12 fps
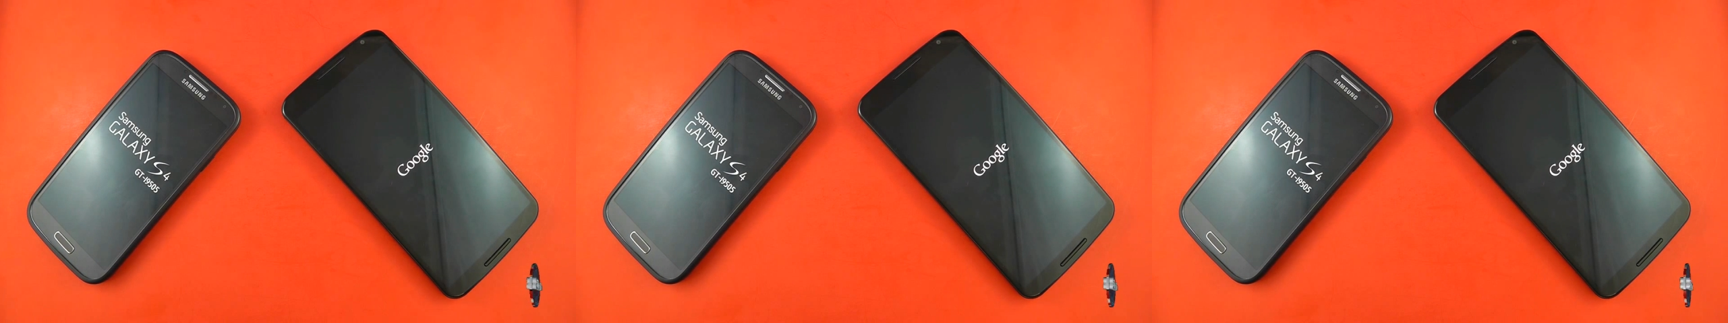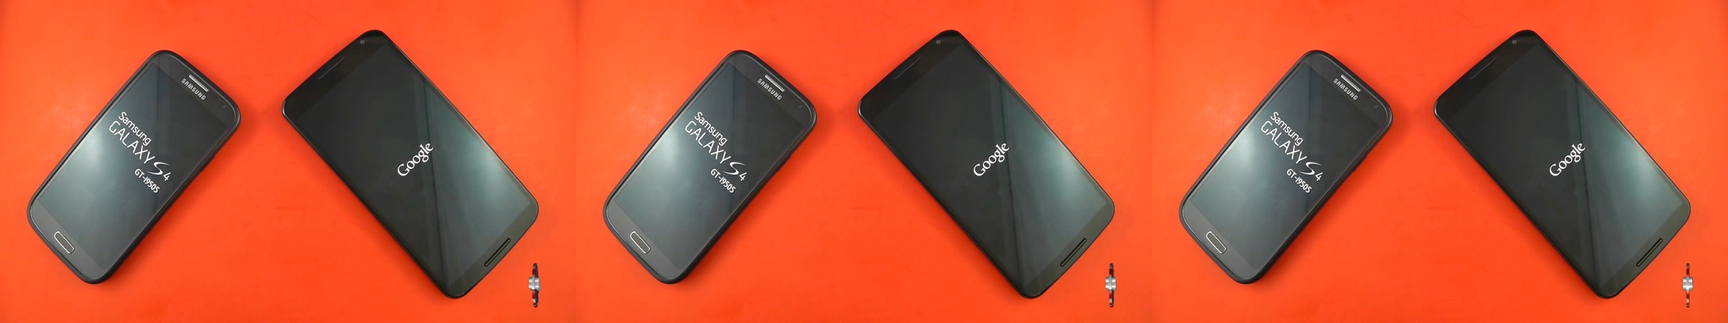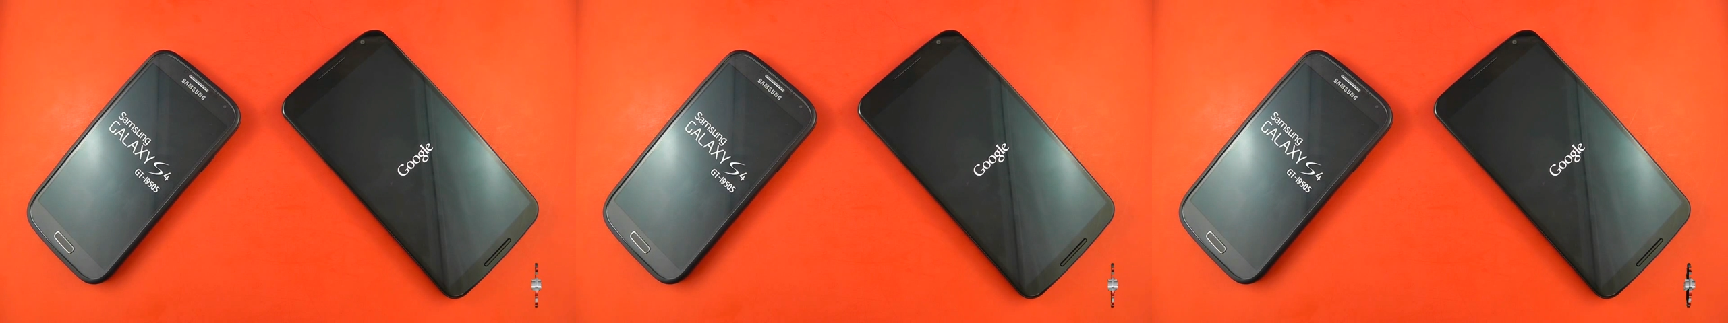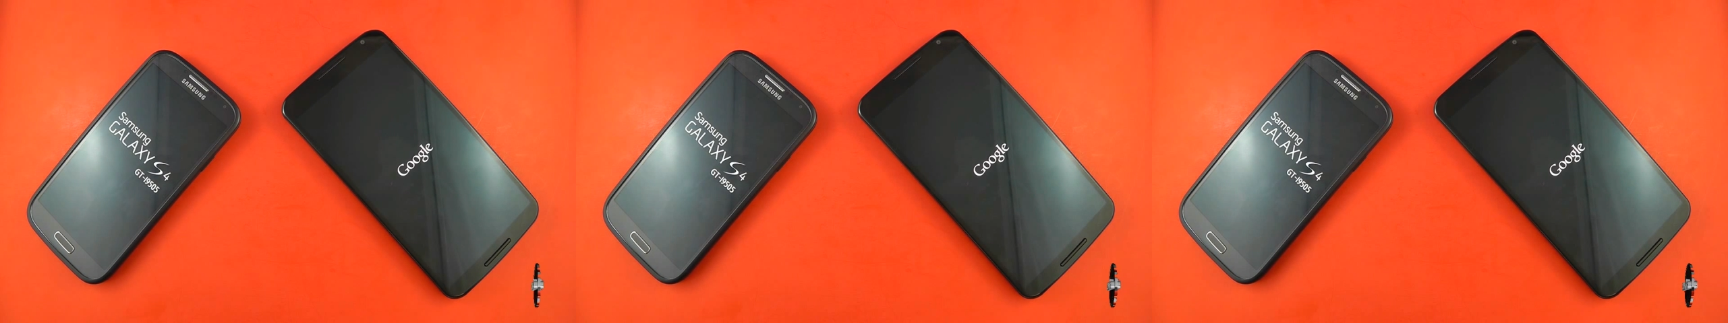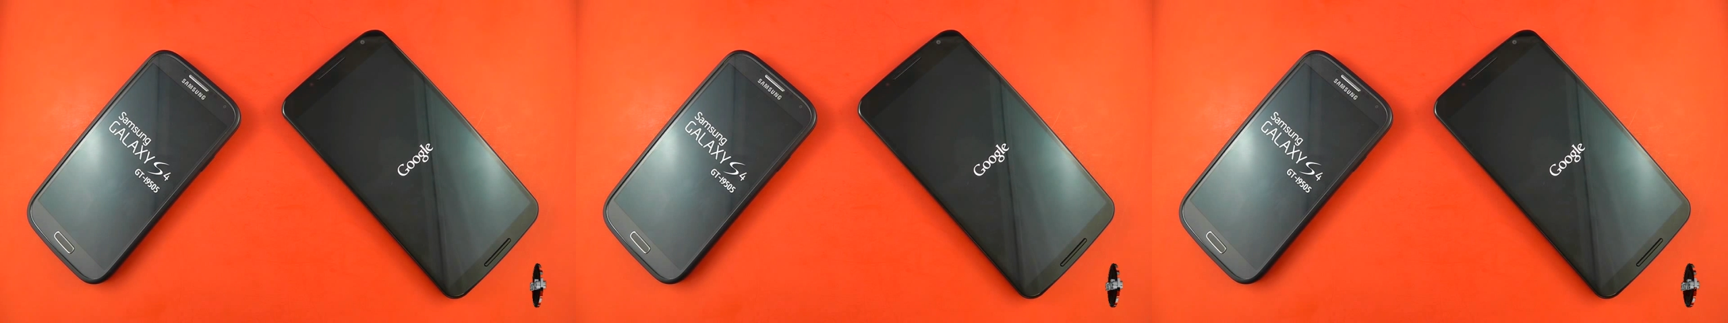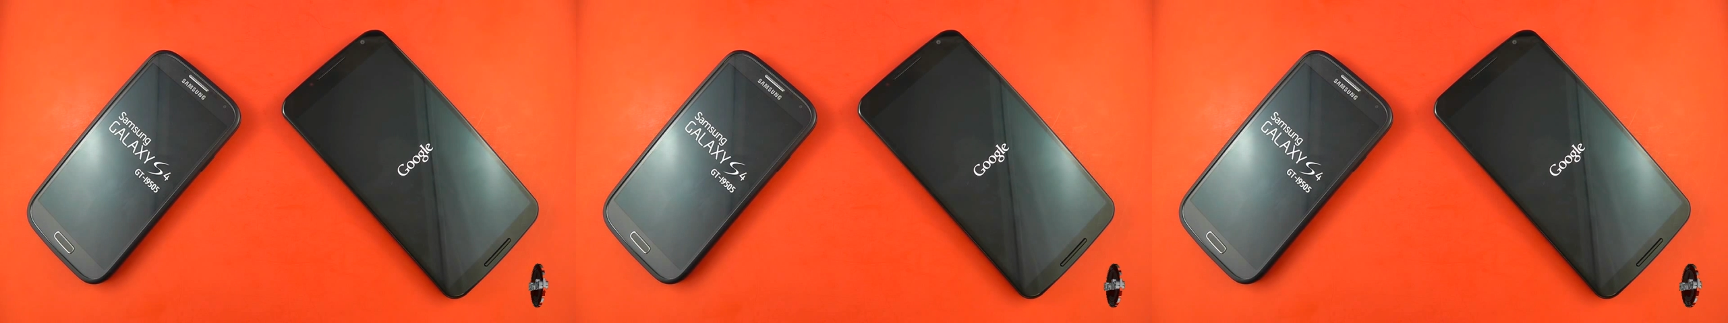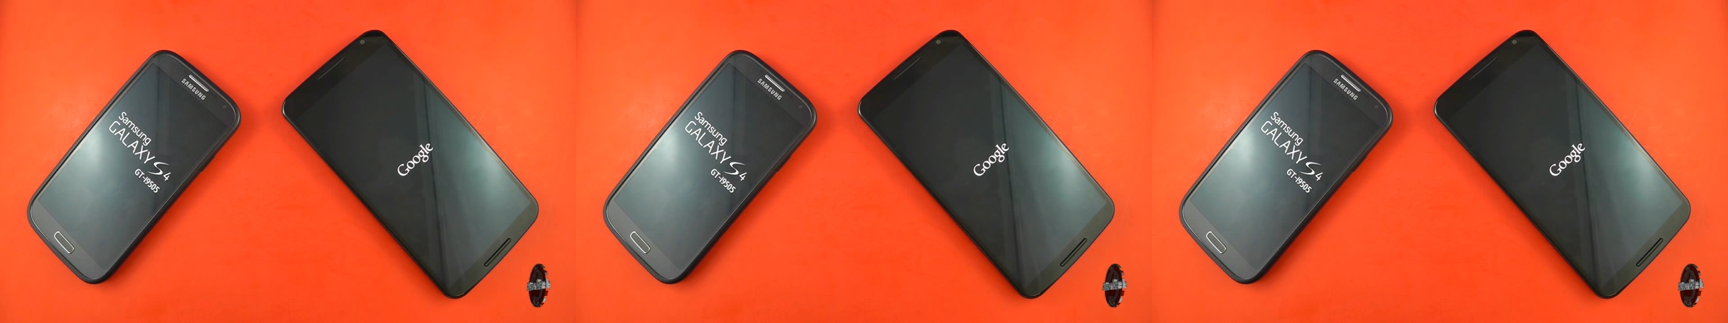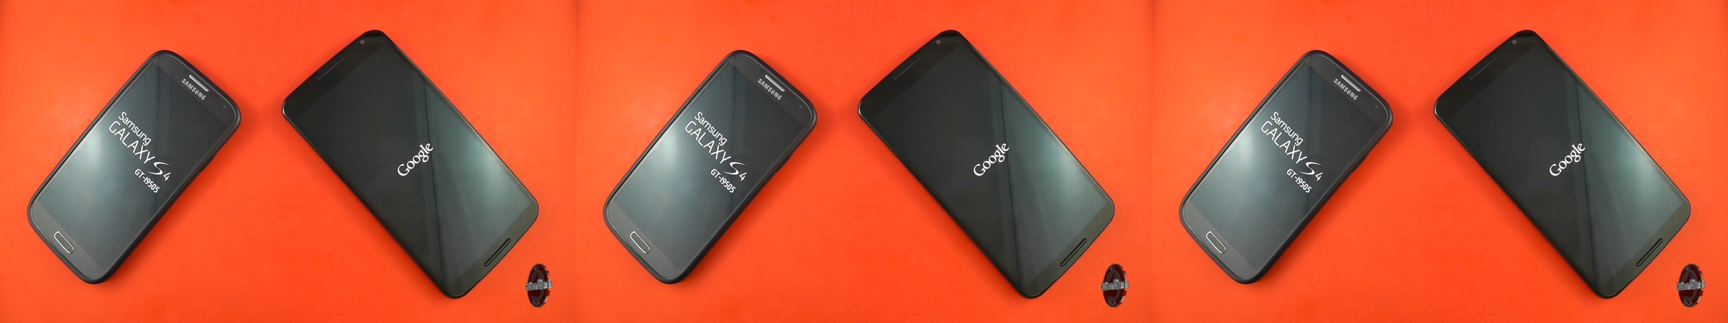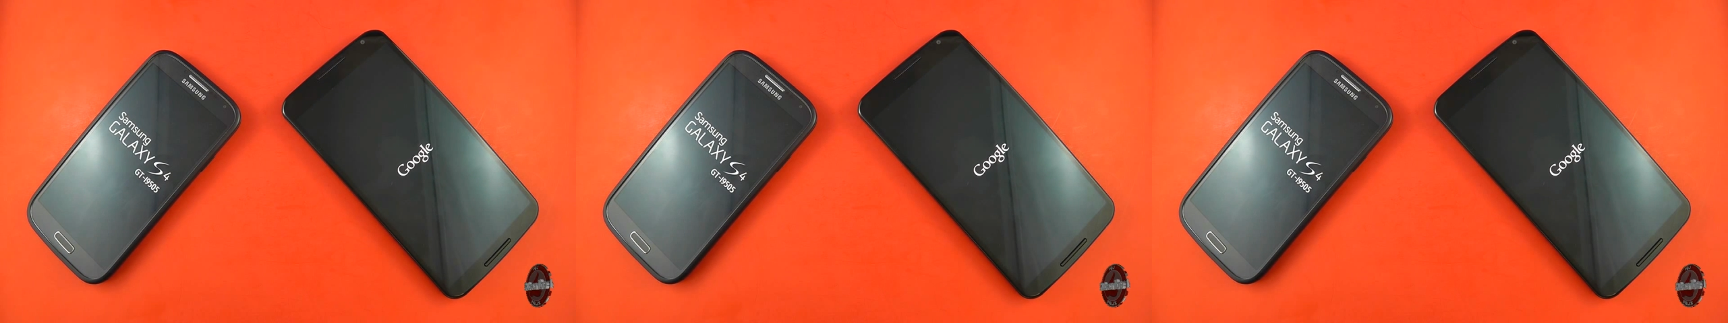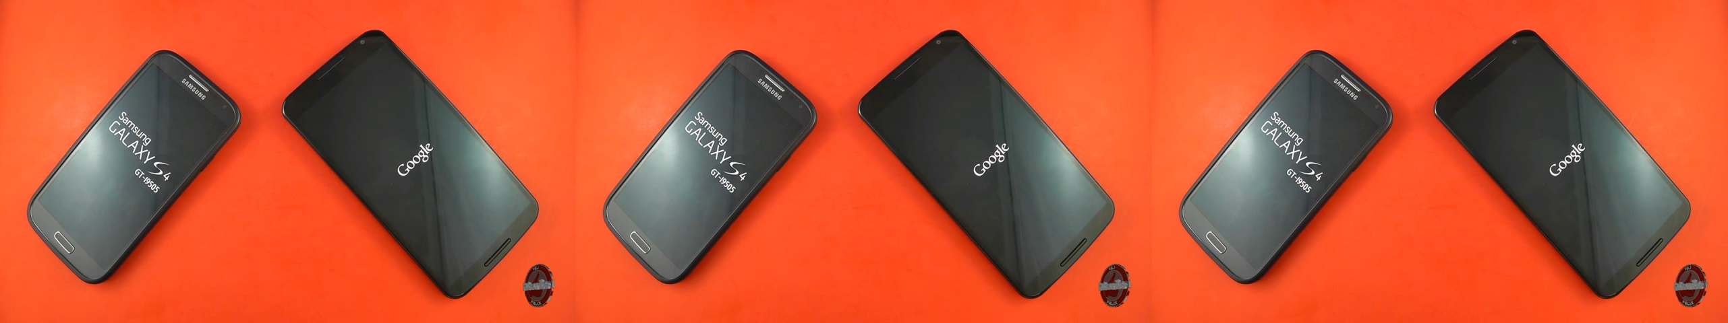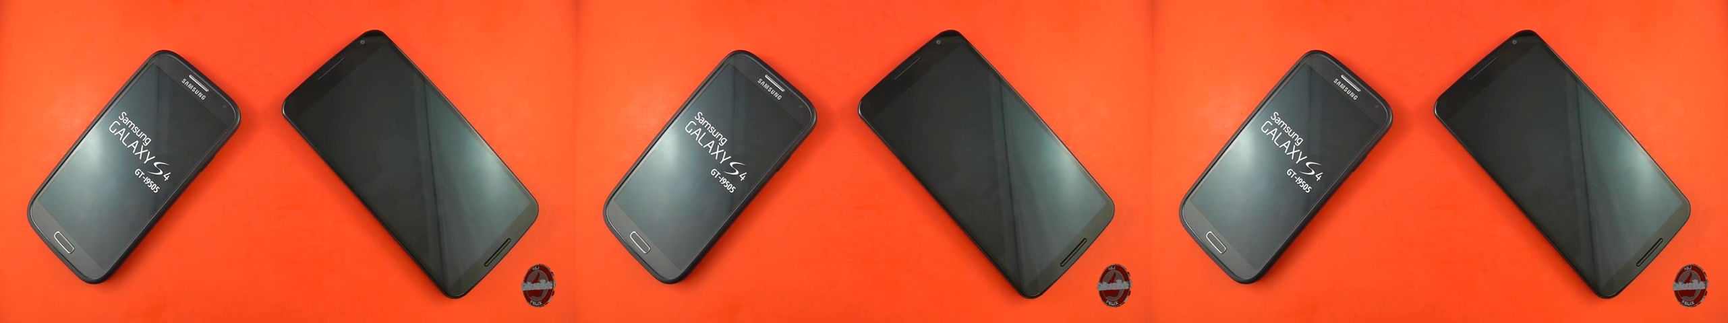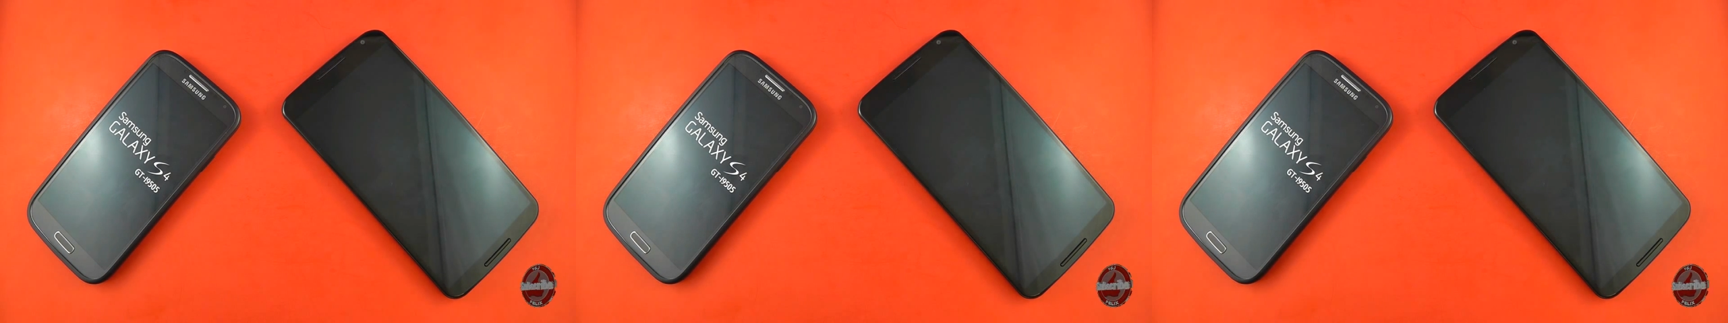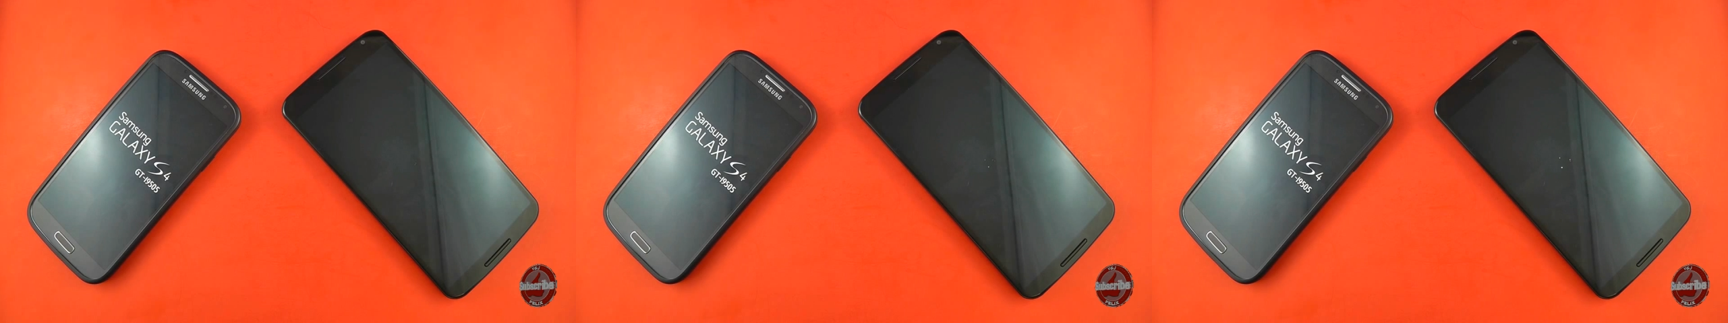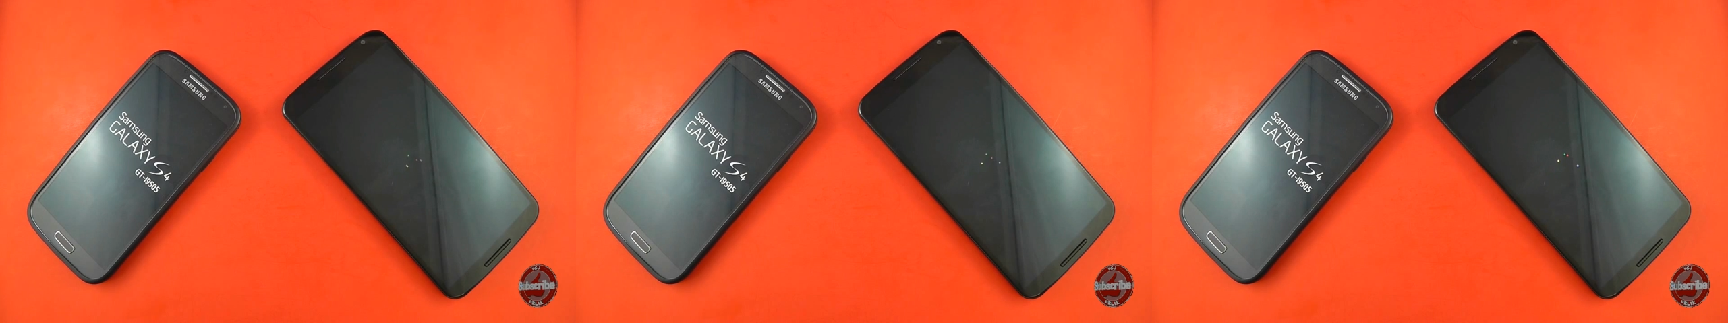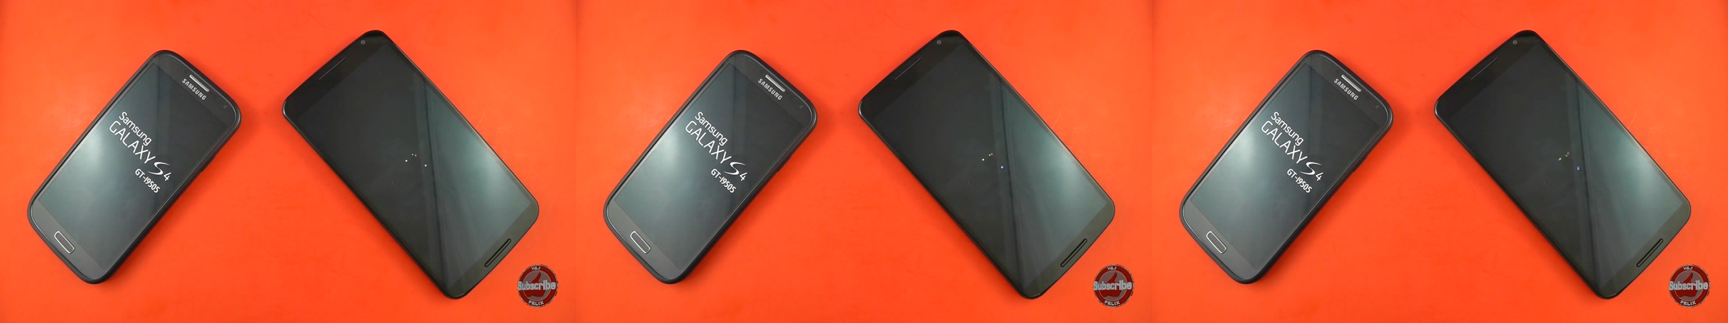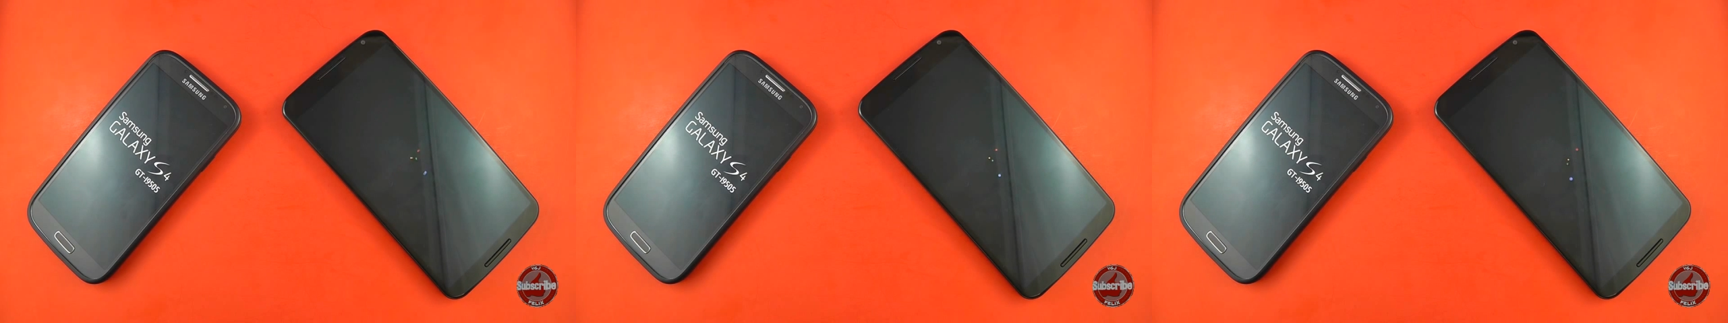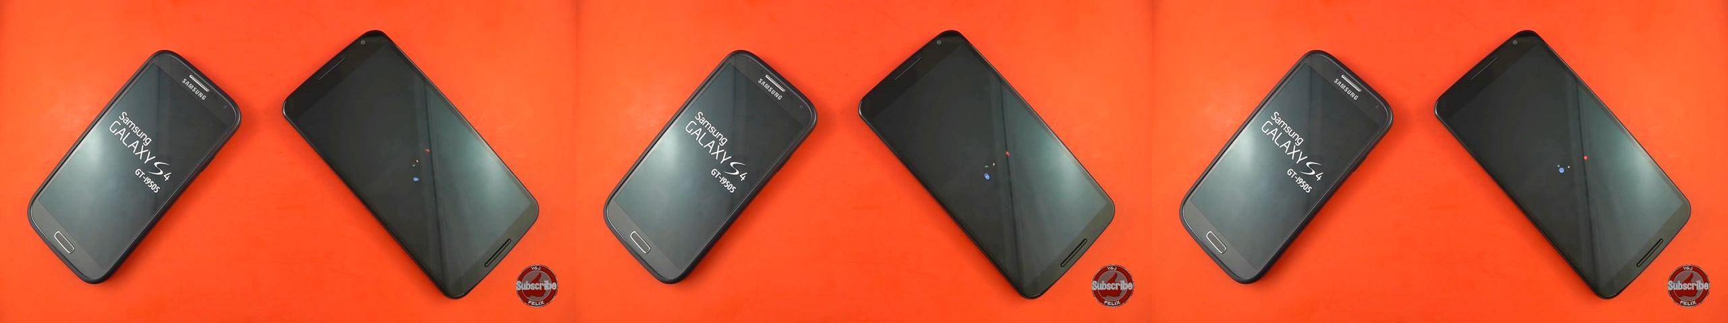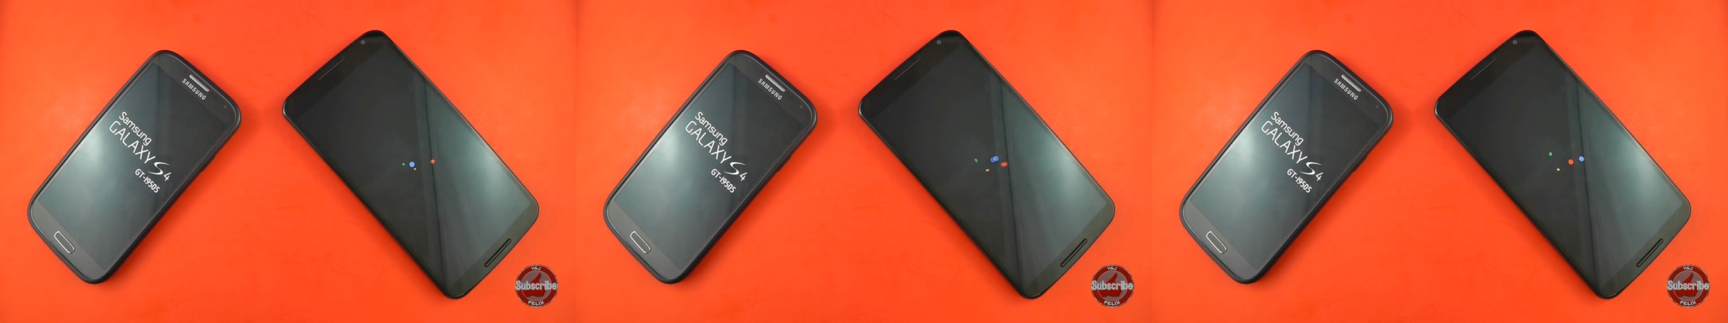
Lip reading: (no speaker visible)